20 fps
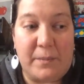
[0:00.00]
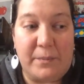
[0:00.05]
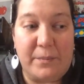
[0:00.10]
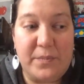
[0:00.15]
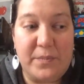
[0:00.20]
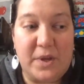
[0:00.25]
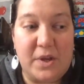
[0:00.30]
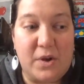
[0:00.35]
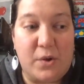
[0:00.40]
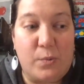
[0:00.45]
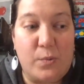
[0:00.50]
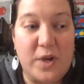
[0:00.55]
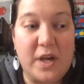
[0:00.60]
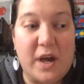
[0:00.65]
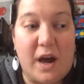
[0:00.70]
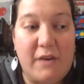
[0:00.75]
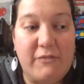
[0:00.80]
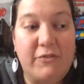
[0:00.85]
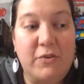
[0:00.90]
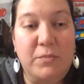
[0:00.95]
we
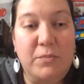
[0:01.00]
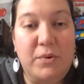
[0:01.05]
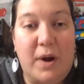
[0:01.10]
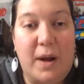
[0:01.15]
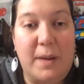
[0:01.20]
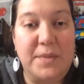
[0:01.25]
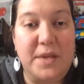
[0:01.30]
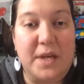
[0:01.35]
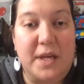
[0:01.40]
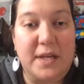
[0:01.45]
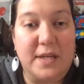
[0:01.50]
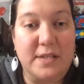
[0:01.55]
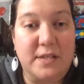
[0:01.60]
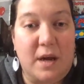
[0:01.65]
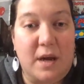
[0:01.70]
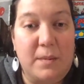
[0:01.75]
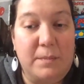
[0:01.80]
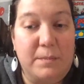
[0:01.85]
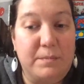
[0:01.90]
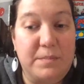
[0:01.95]
got from Prime that has
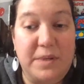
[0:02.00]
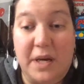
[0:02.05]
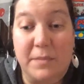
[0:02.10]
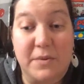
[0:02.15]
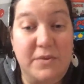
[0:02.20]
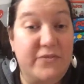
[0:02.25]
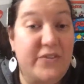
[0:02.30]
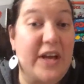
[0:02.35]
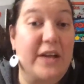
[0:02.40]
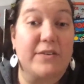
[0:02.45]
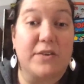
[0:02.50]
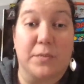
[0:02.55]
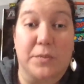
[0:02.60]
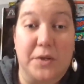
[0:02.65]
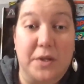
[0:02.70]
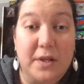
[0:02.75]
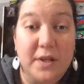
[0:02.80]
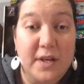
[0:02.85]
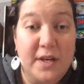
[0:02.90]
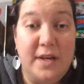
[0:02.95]
become
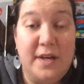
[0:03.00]
invaluable.